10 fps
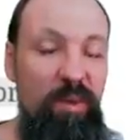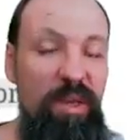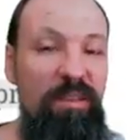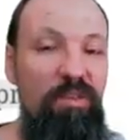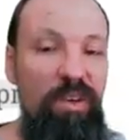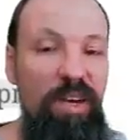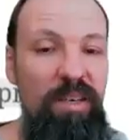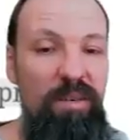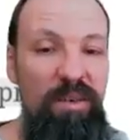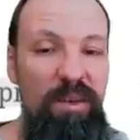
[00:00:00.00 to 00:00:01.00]
We can
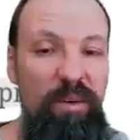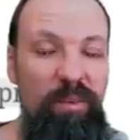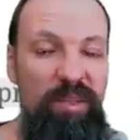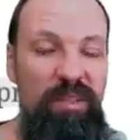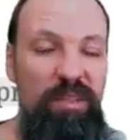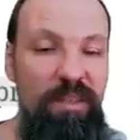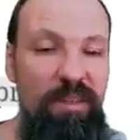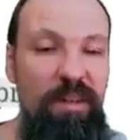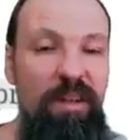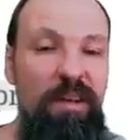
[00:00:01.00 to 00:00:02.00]
try, but
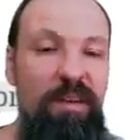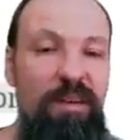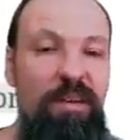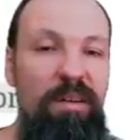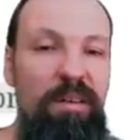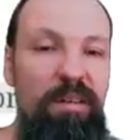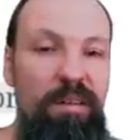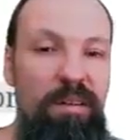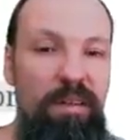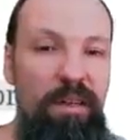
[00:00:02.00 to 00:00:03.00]
still
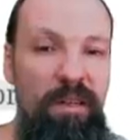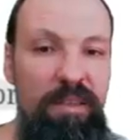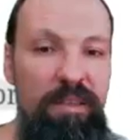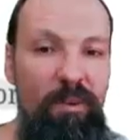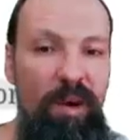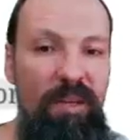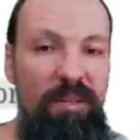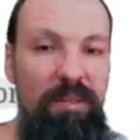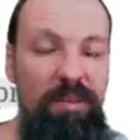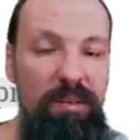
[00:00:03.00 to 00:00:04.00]
it is
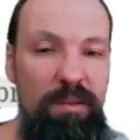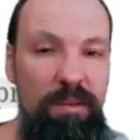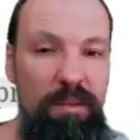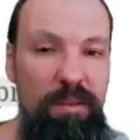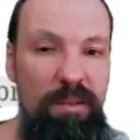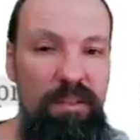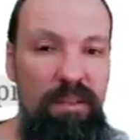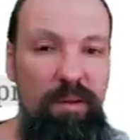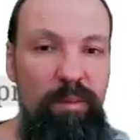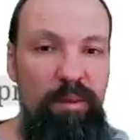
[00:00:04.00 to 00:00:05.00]
quite
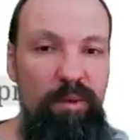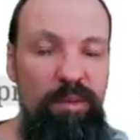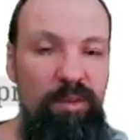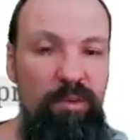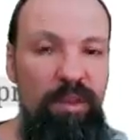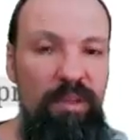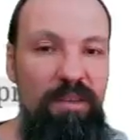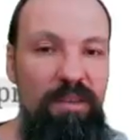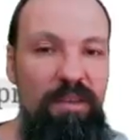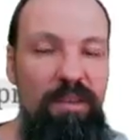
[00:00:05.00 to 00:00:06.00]
reasonable to assume
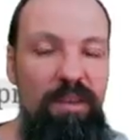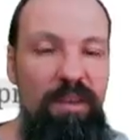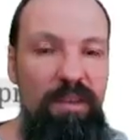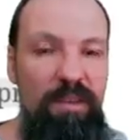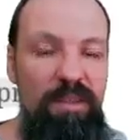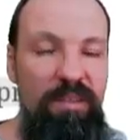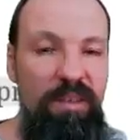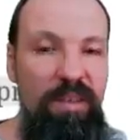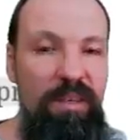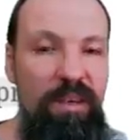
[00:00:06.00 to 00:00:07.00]
that this
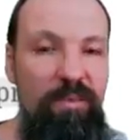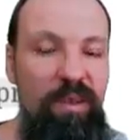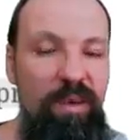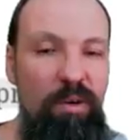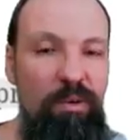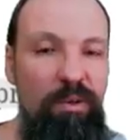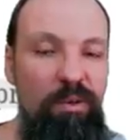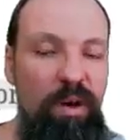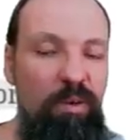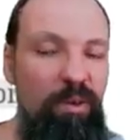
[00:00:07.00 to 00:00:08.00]
thing can be
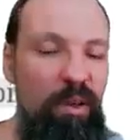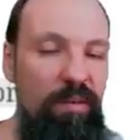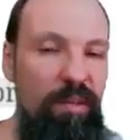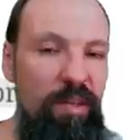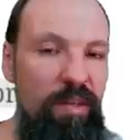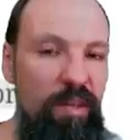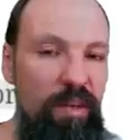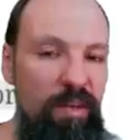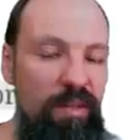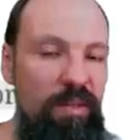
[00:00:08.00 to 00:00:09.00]
also
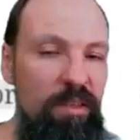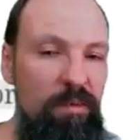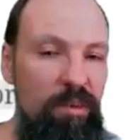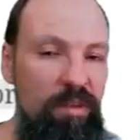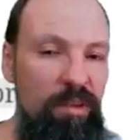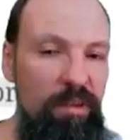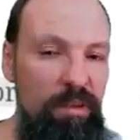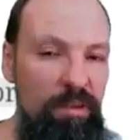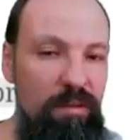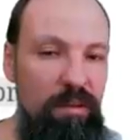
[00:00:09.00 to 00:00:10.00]
auto-correlated with
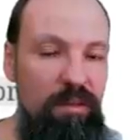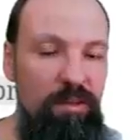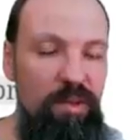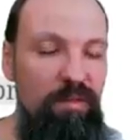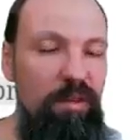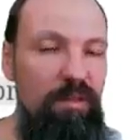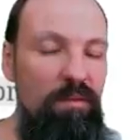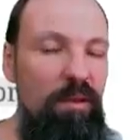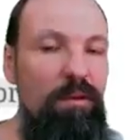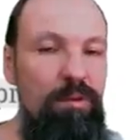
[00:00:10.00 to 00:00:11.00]
its previous
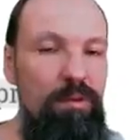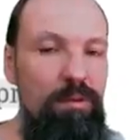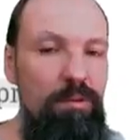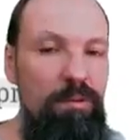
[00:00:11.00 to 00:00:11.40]
values.